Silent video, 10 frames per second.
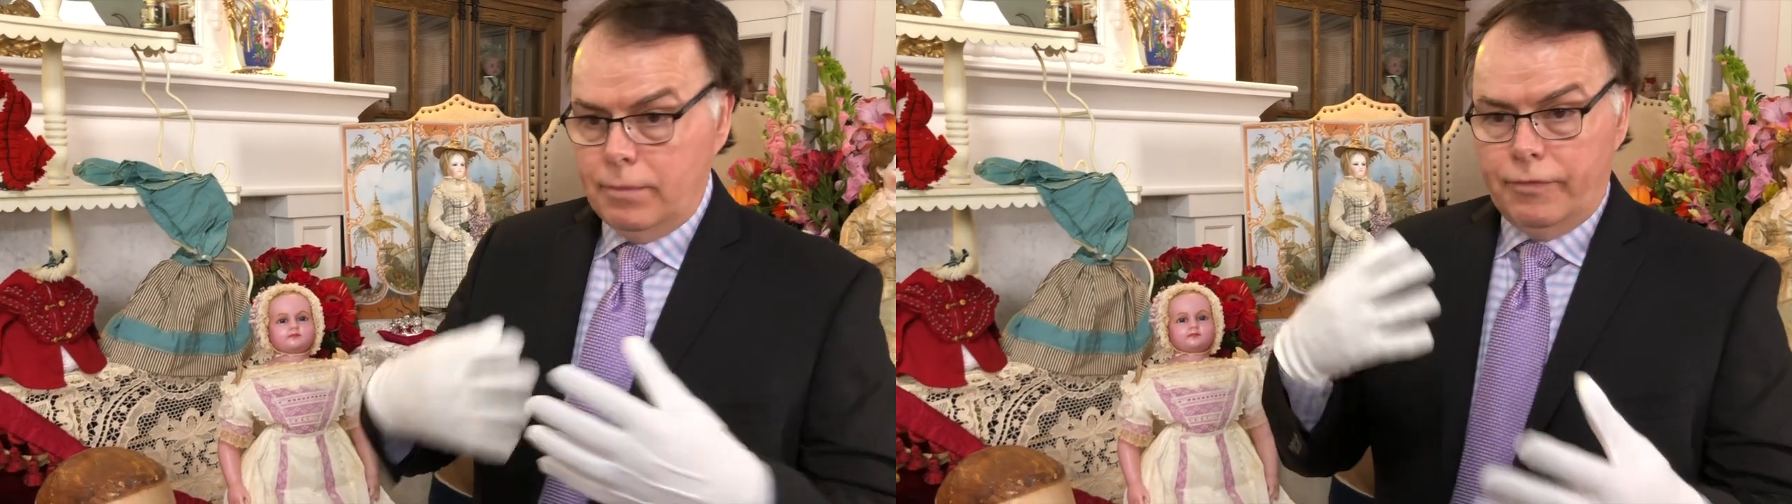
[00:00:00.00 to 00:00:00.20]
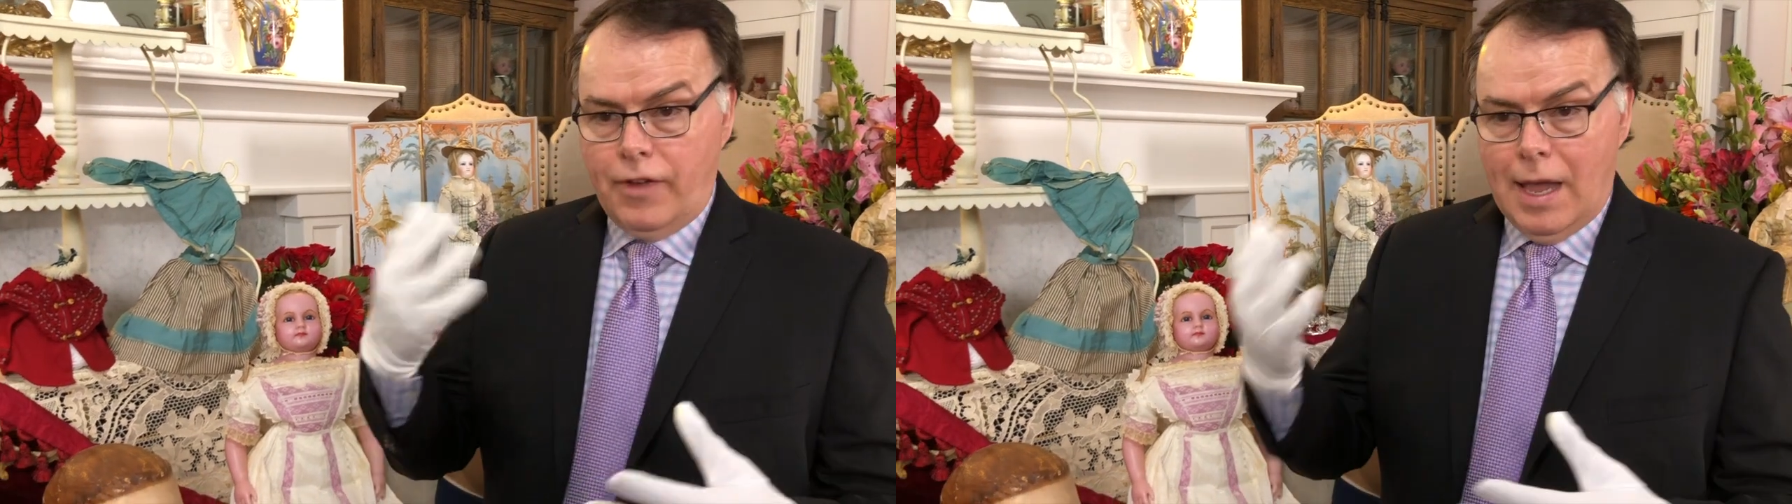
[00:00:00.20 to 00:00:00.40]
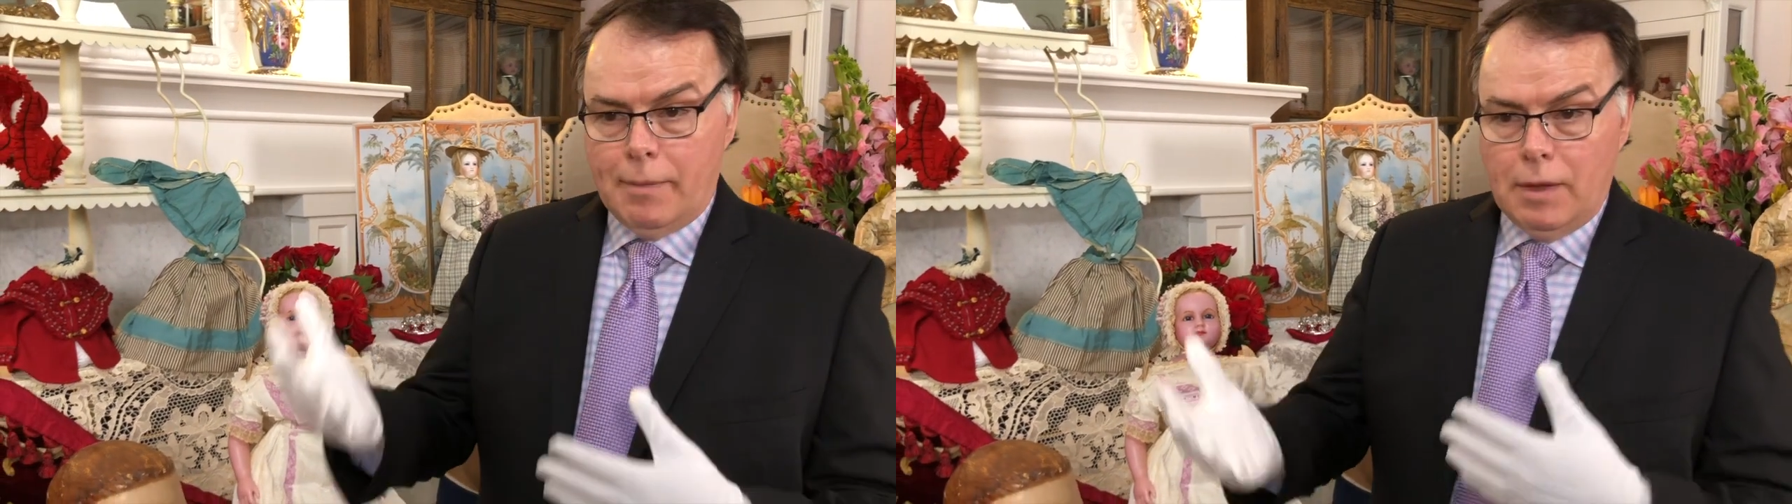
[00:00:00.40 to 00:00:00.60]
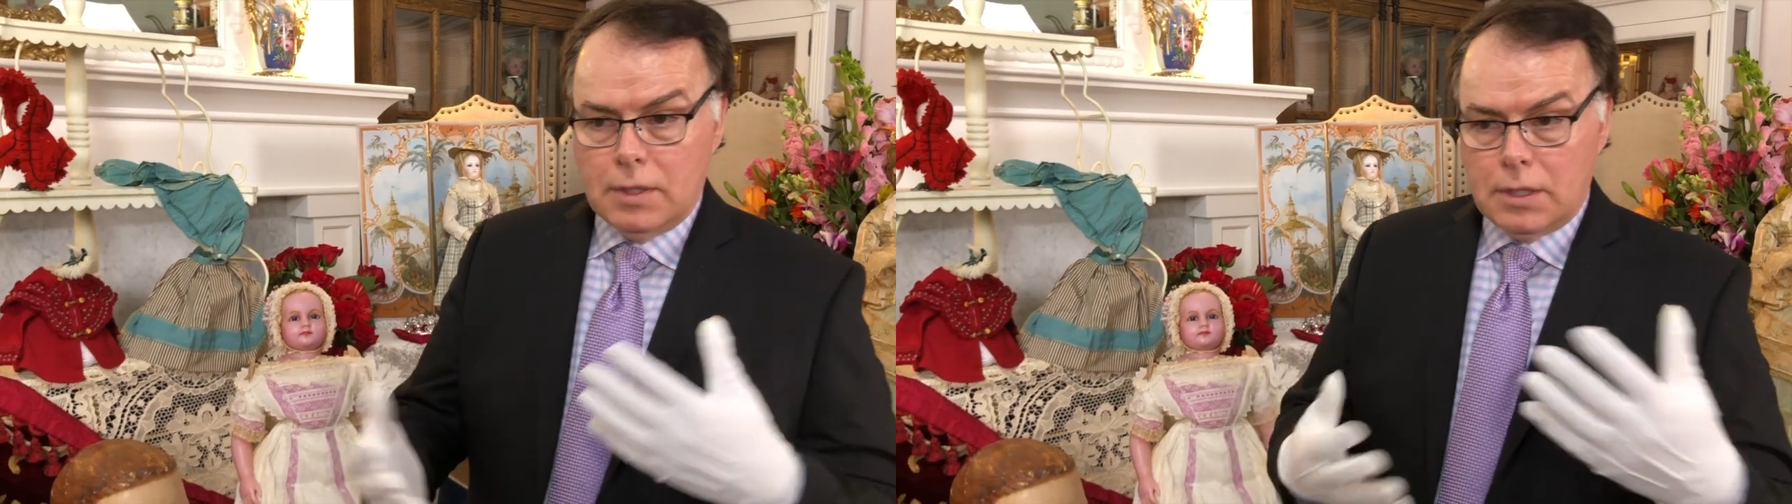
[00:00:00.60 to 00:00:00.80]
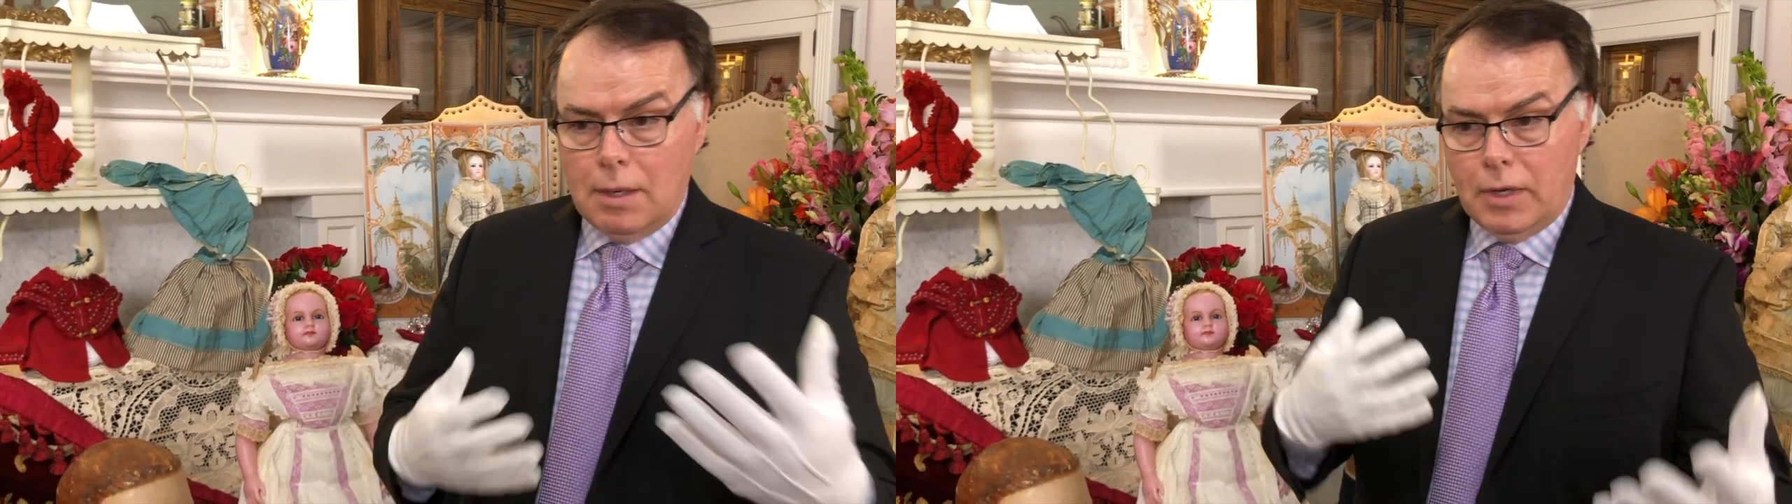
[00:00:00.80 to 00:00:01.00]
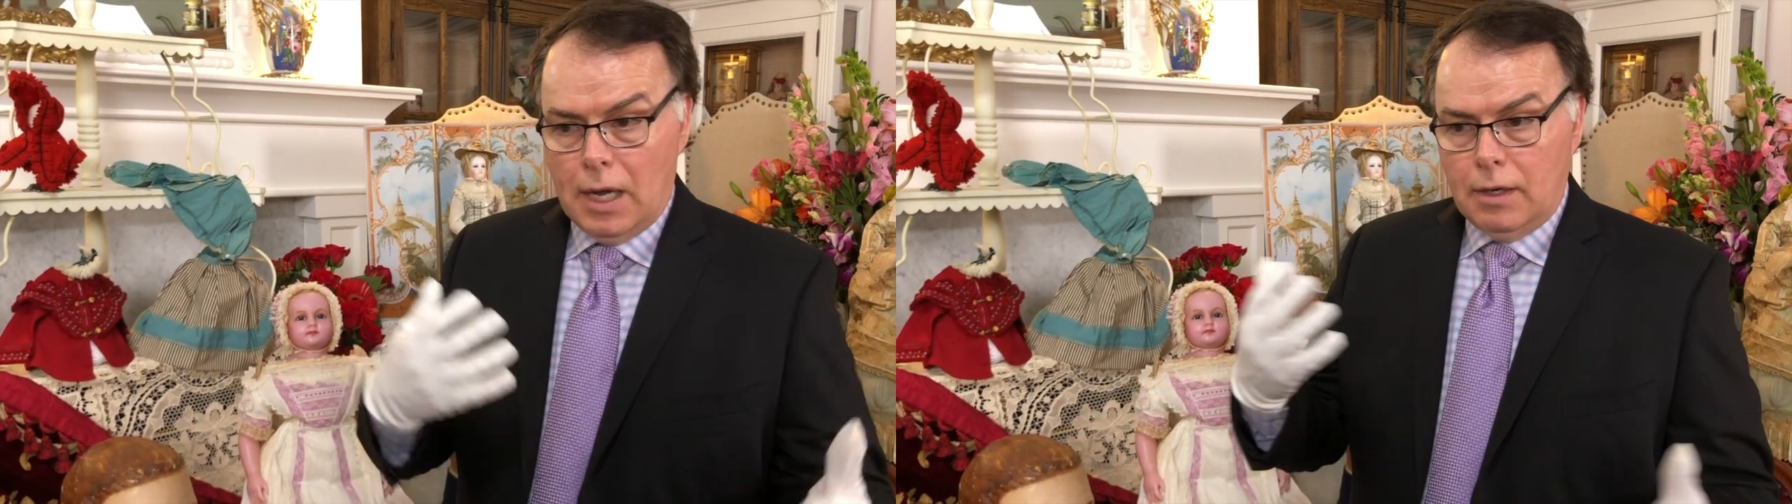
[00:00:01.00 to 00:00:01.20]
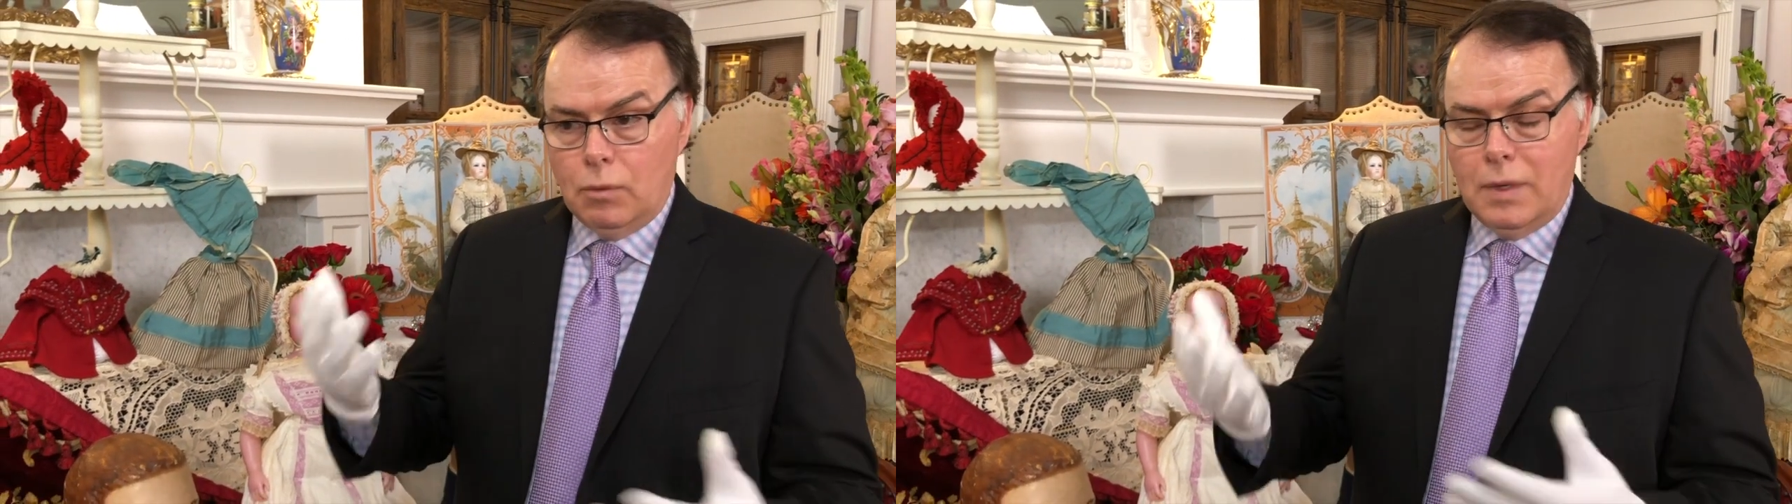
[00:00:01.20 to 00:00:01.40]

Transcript: family with some kind of